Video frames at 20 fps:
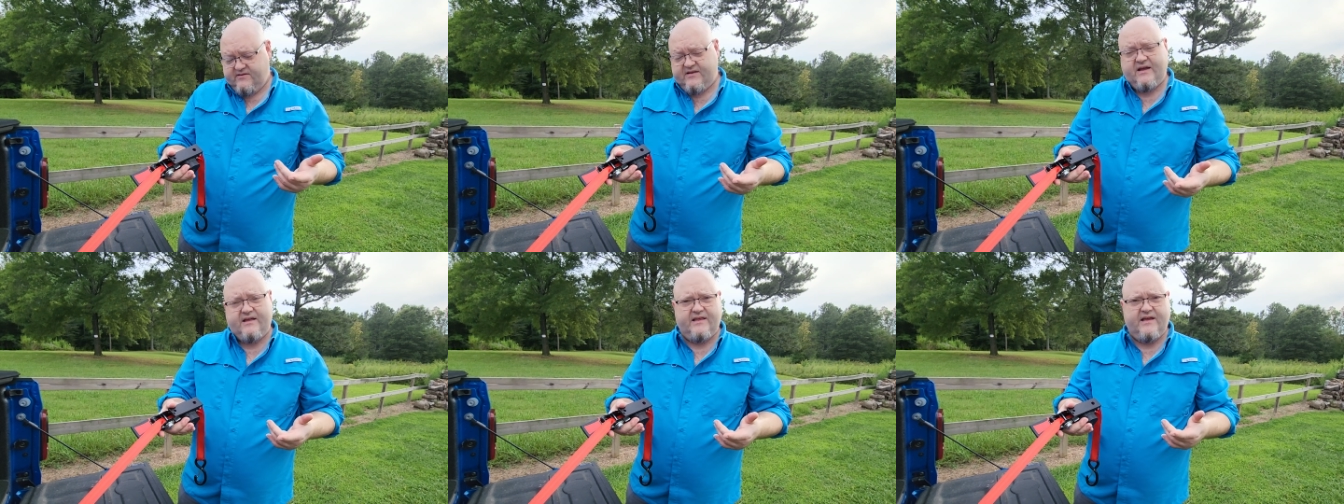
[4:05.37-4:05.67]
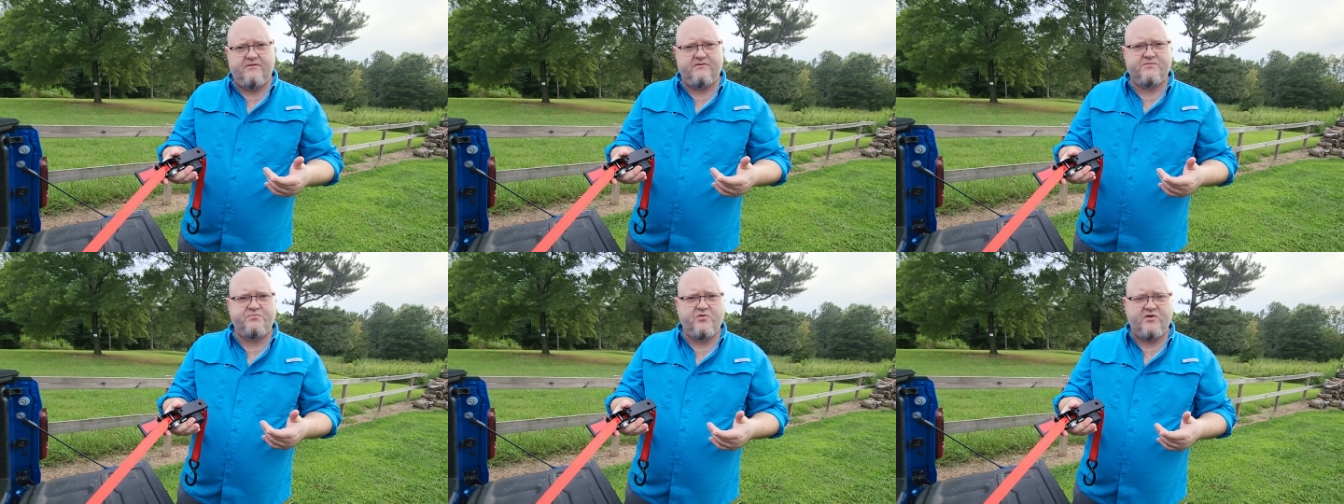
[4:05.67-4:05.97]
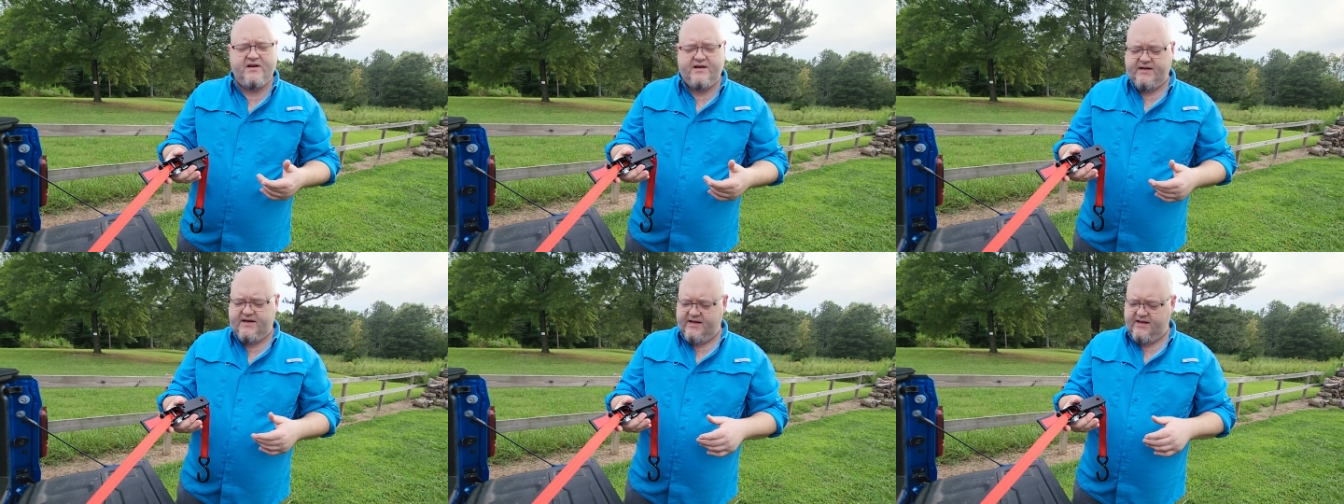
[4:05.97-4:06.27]
thought that was
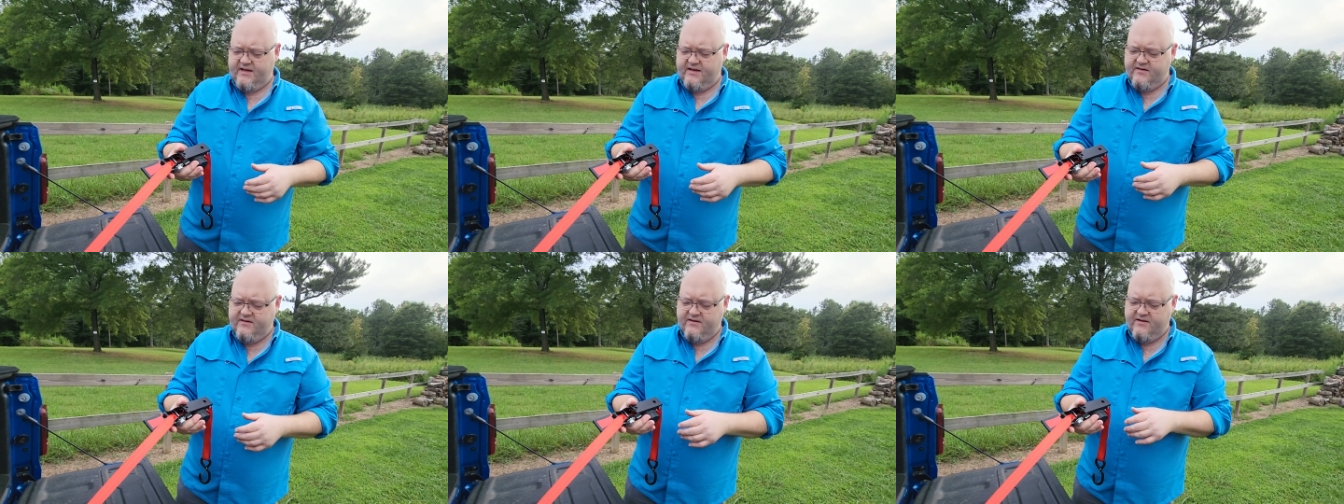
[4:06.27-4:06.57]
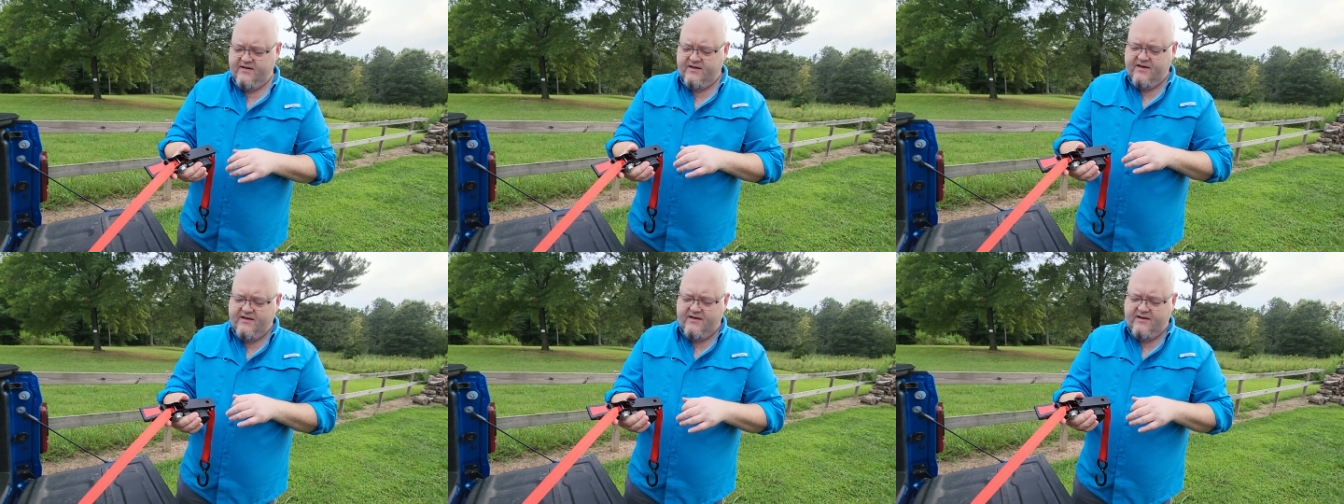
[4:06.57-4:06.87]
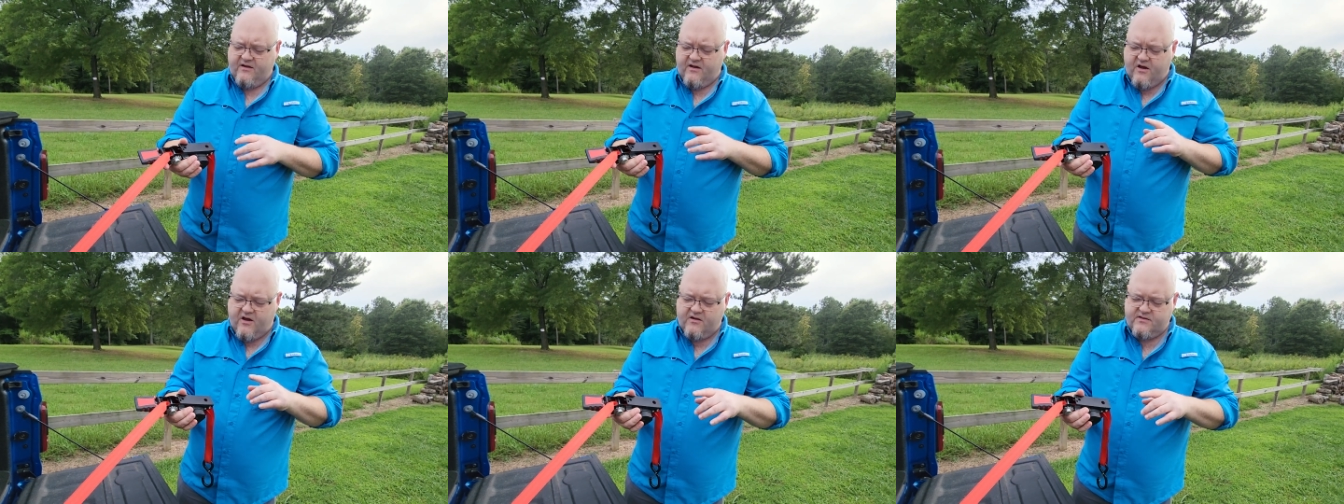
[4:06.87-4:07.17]
pretty neat.
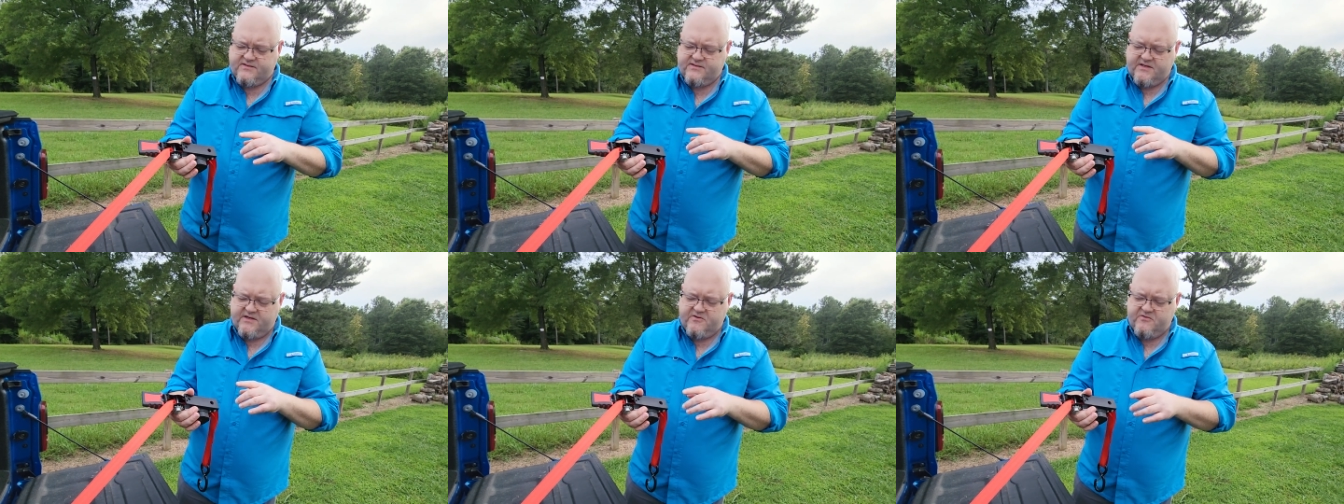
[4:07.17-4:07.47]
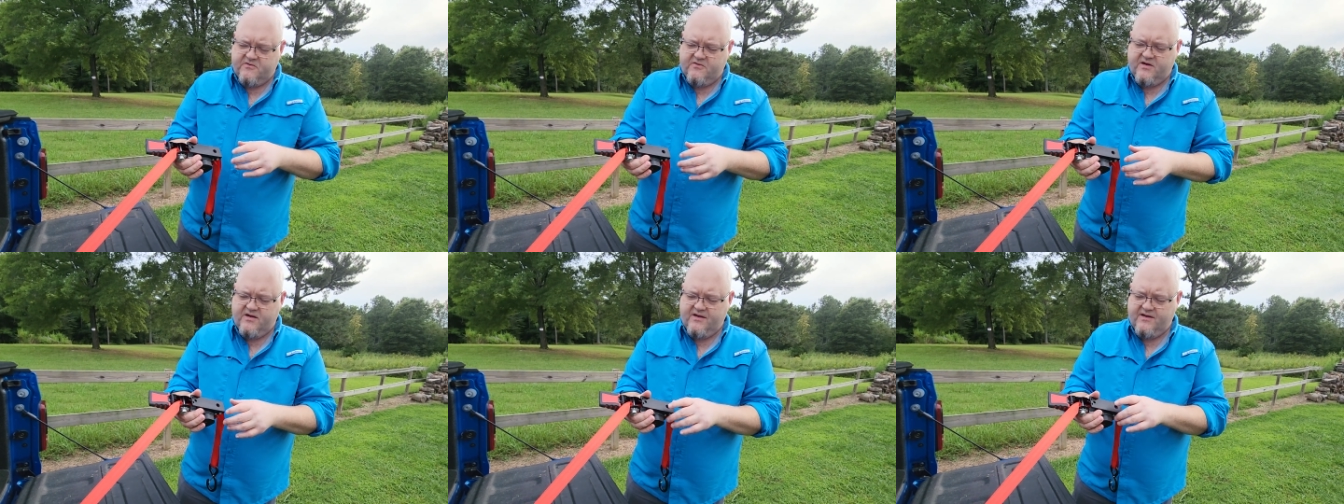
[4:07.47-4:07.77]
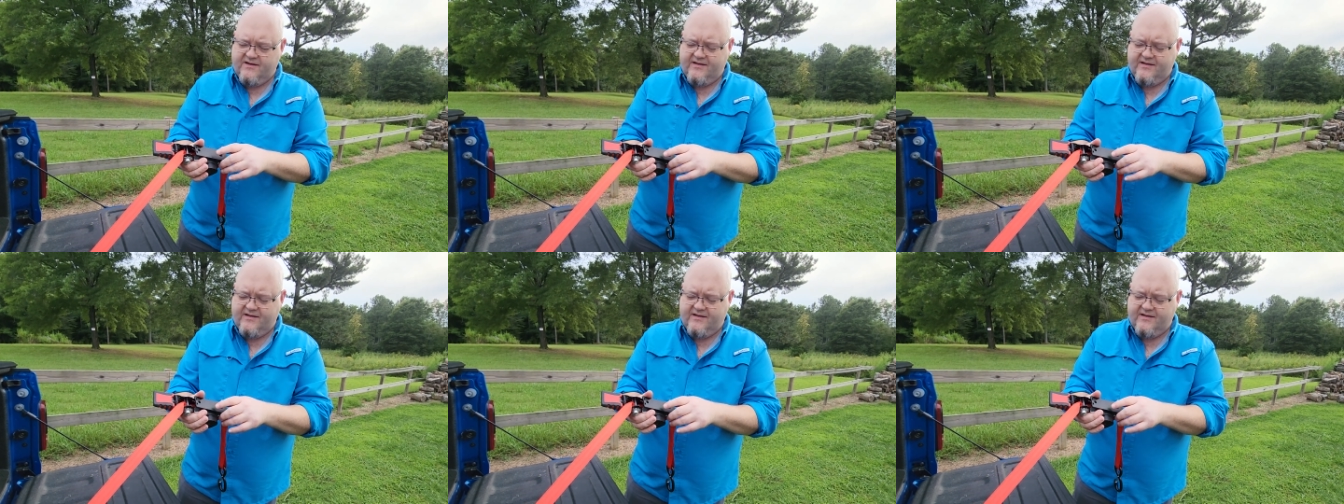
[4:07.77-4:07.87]
Also,